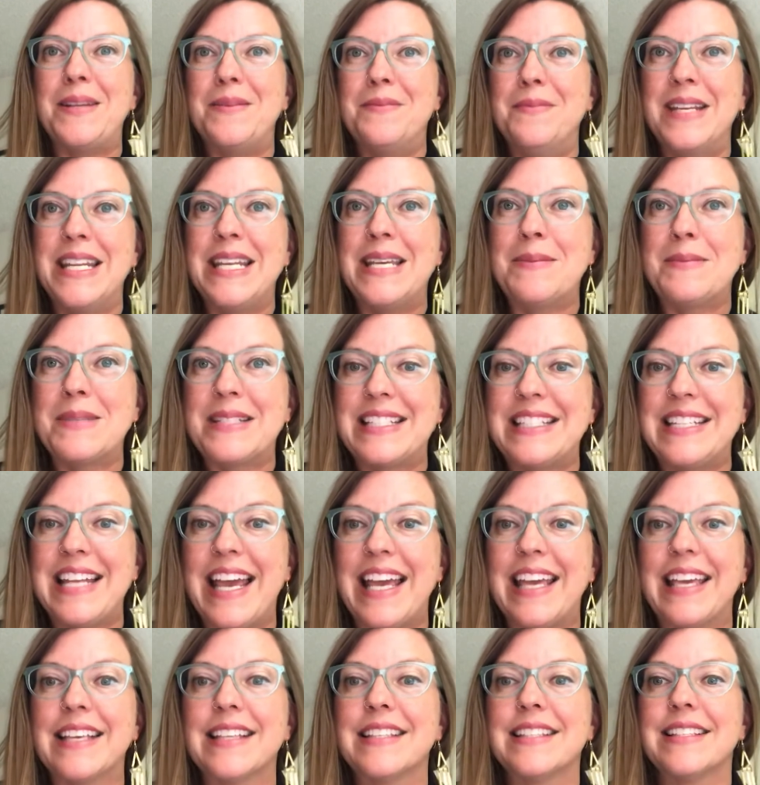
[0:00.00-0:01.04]
many
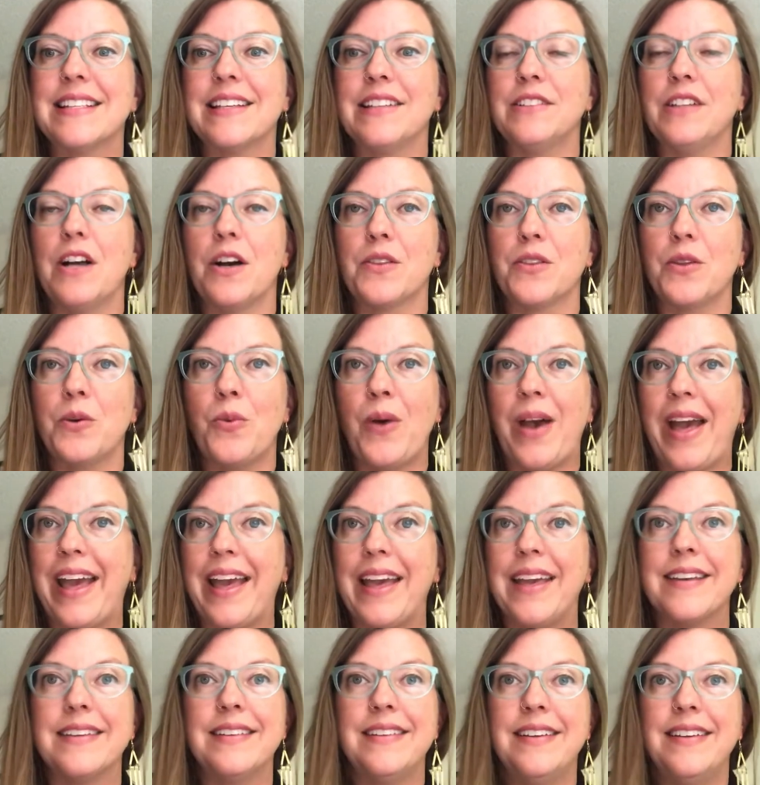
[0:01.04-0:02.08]
mistakes along the
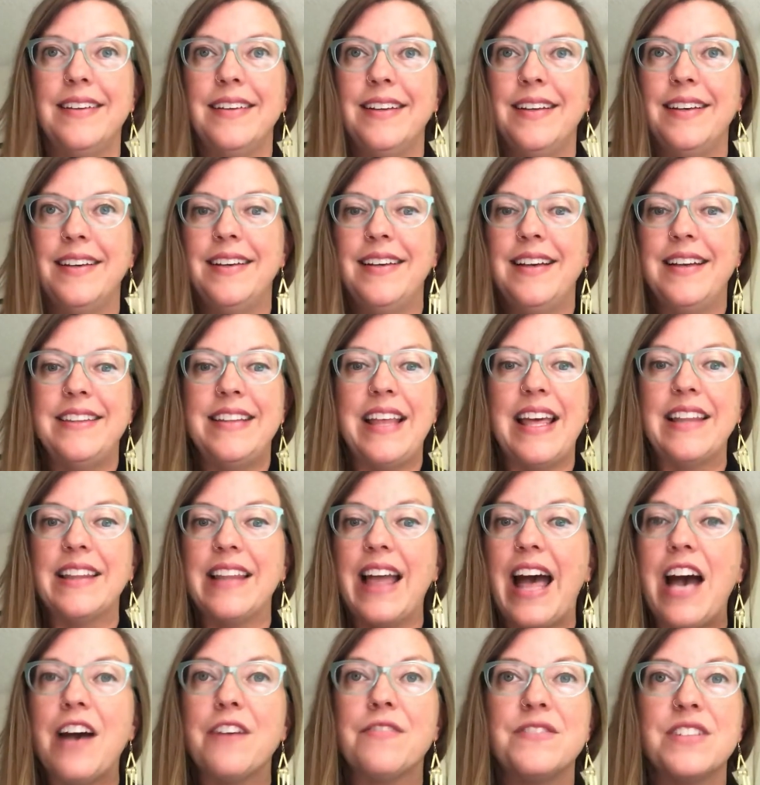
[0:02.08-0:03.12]
way. They
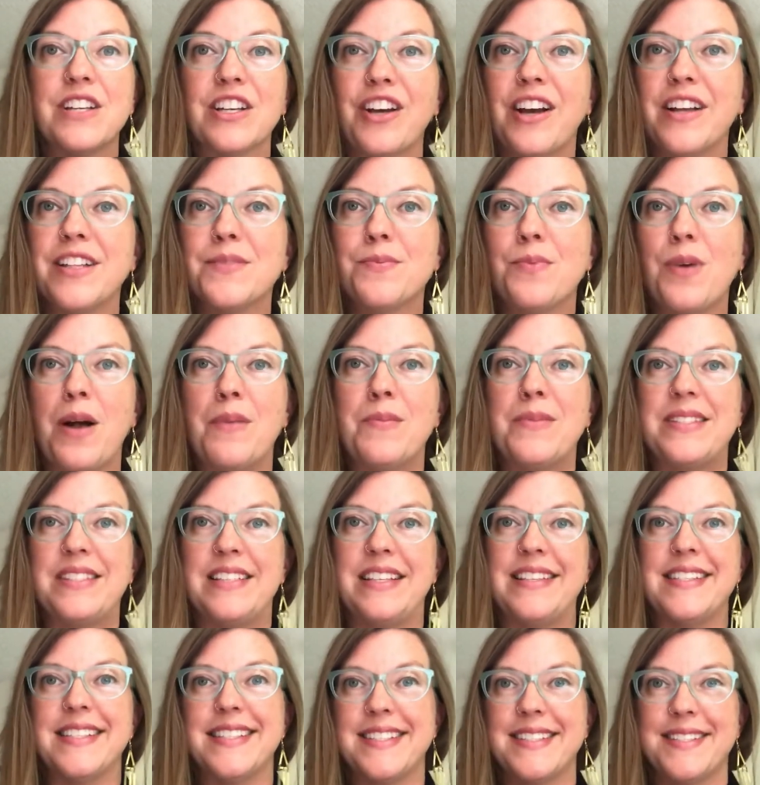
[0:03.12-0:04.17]
laughed at God's
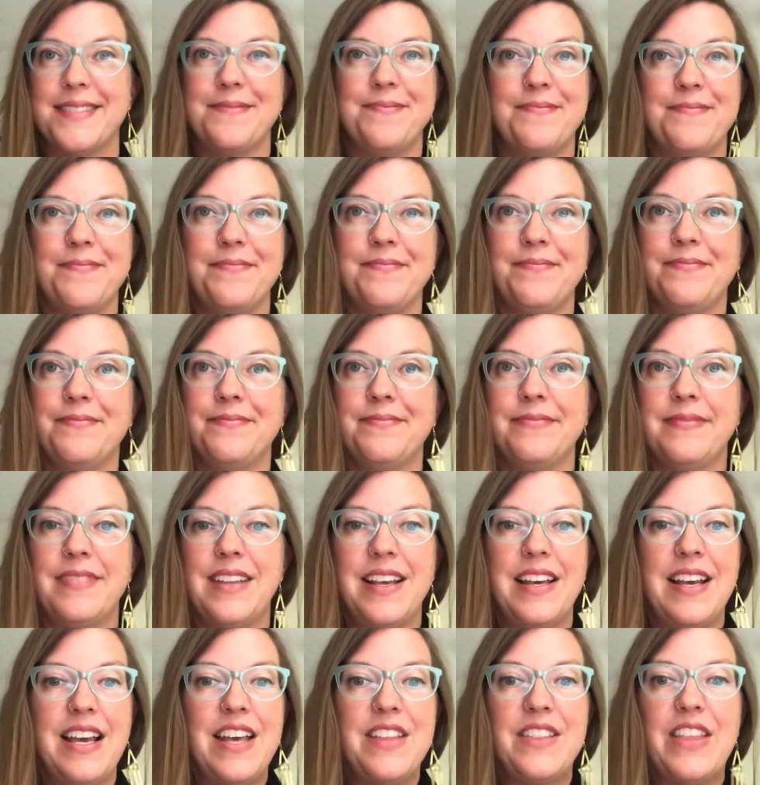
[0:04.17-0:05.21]
promises.
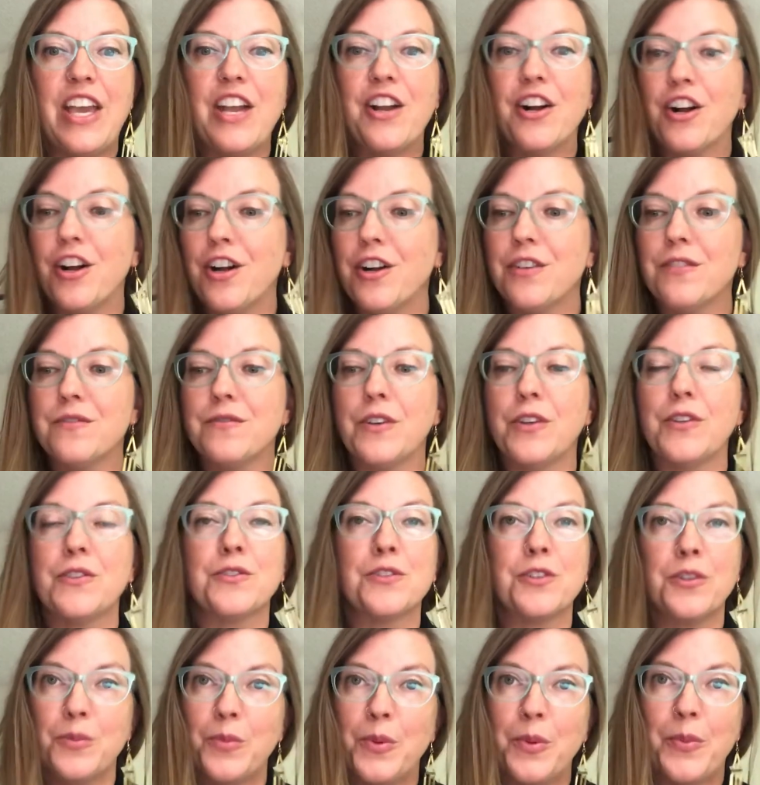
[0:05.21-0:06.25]
They hurt
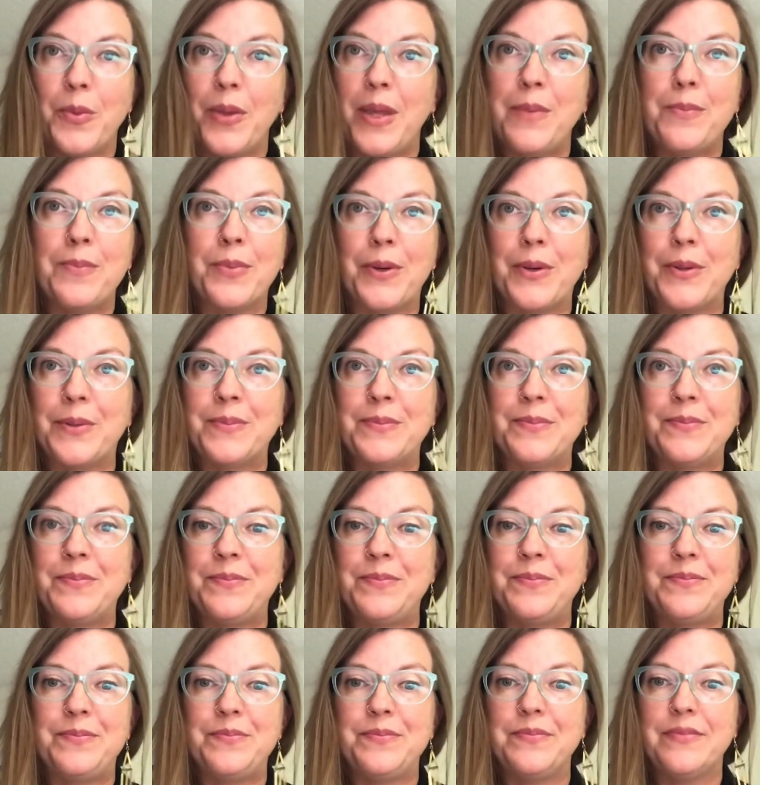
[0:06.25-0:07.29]
vulnerable people.
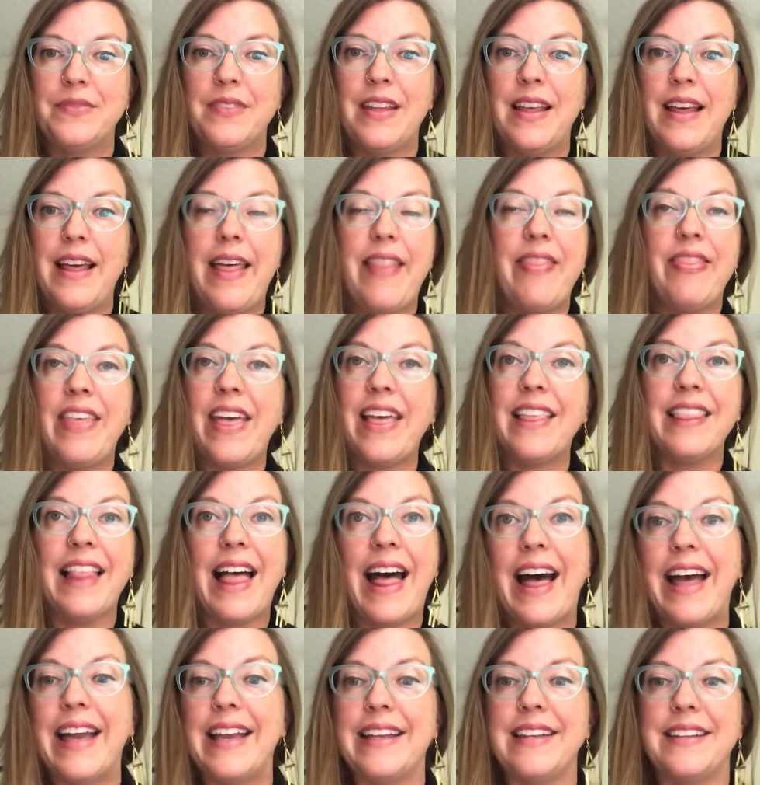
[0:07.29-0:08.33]
They
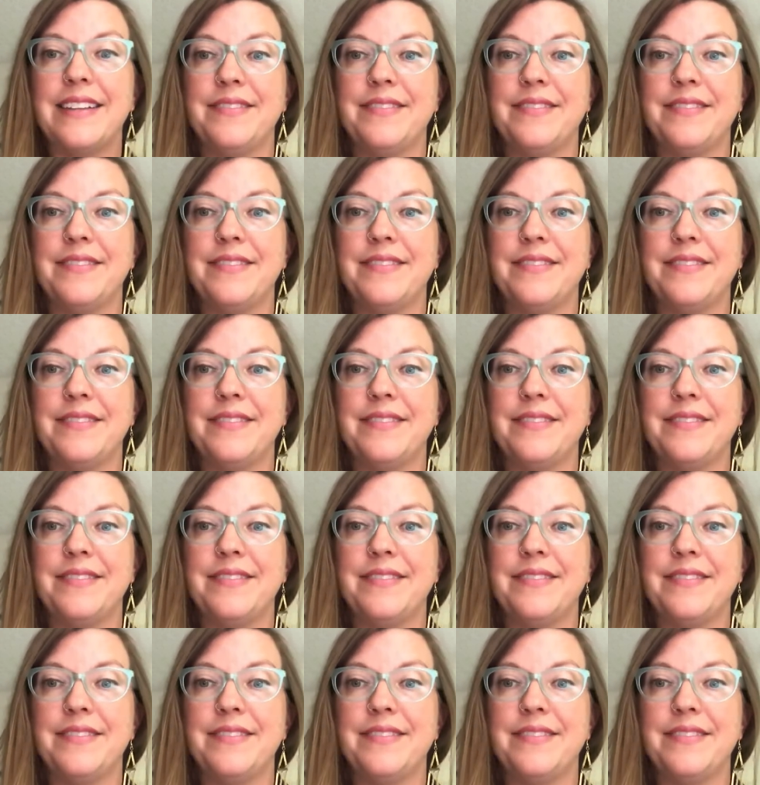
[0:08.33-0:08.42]
lied.